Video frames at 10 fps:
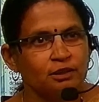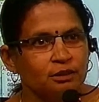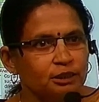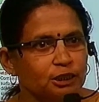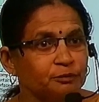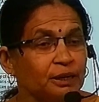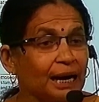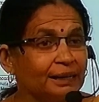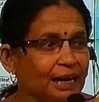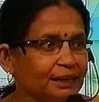leaf. And
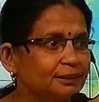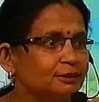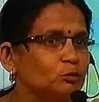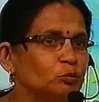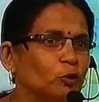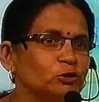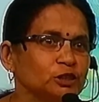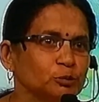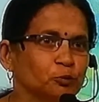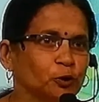another most
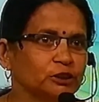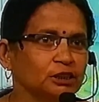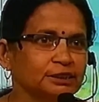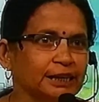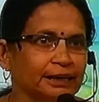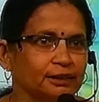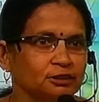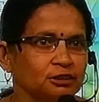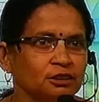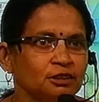important
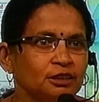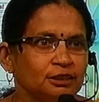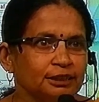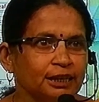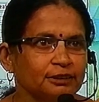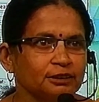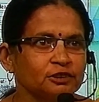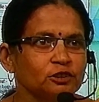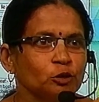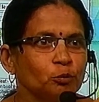character, that is
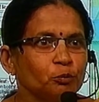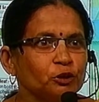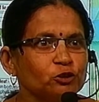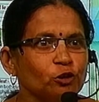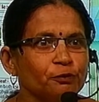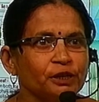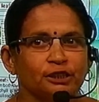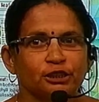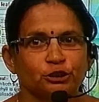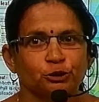mesophyll
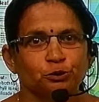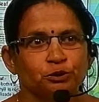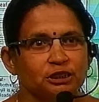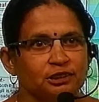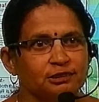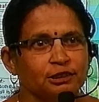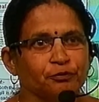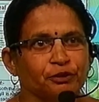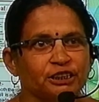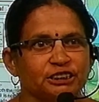tissue is
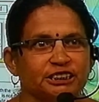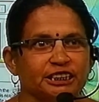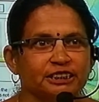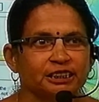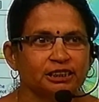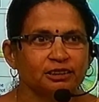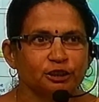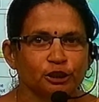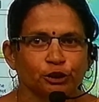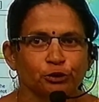differentiated
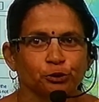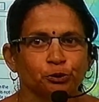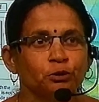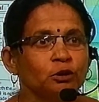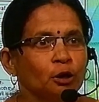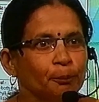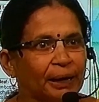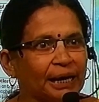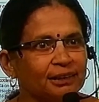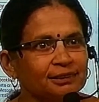into
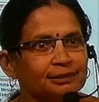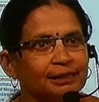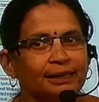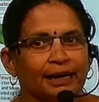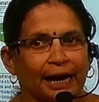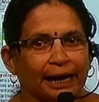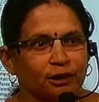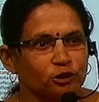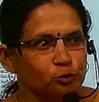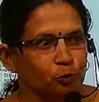palisade and
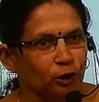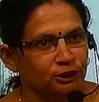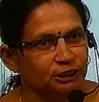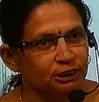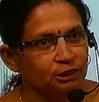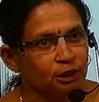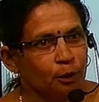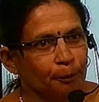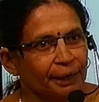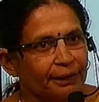spongy
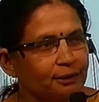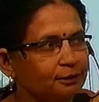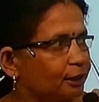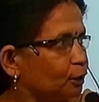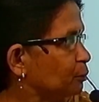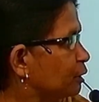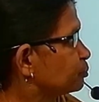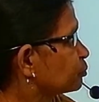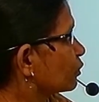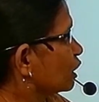parenchyma.
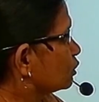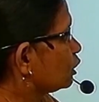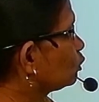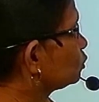Now,